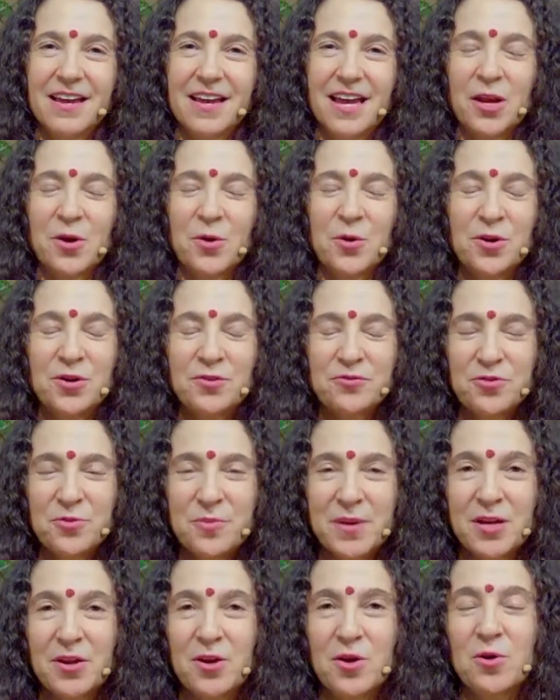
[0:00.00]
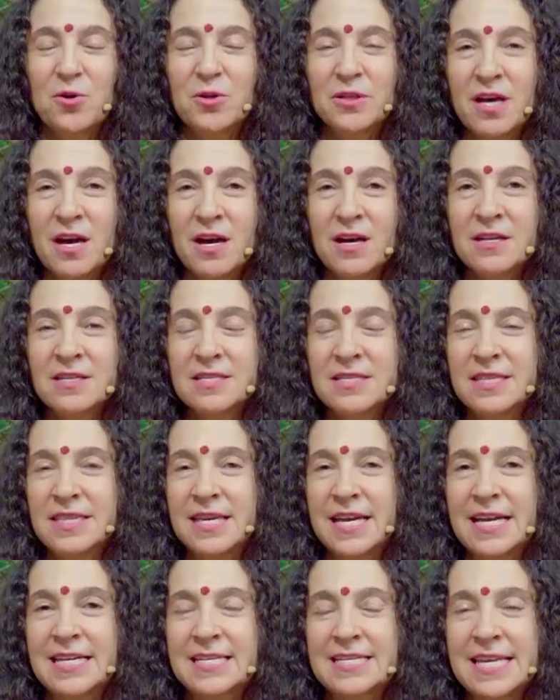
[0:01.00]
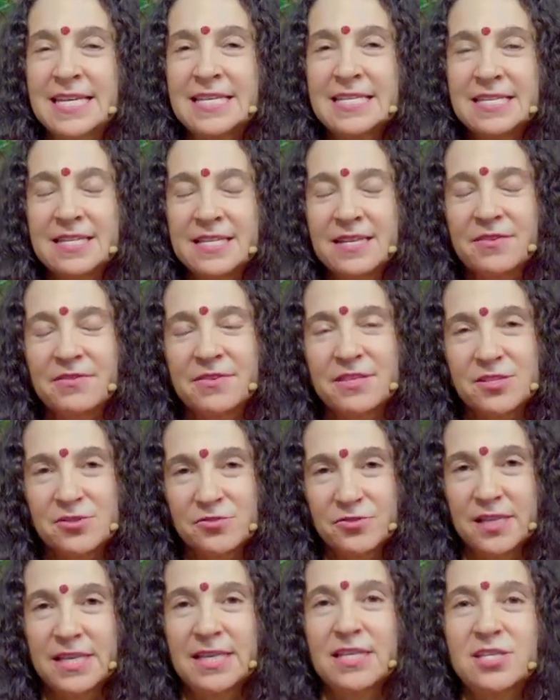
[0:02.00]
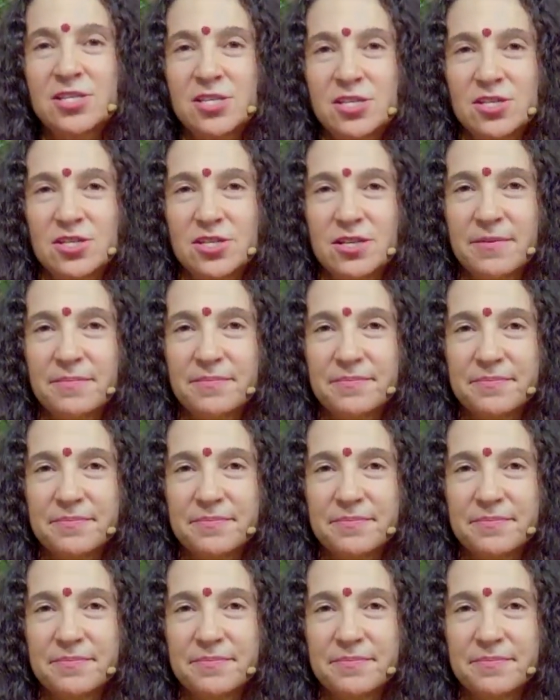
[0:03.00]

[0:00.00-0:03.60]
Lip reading: In order for me to hold on to the identity of this relationship.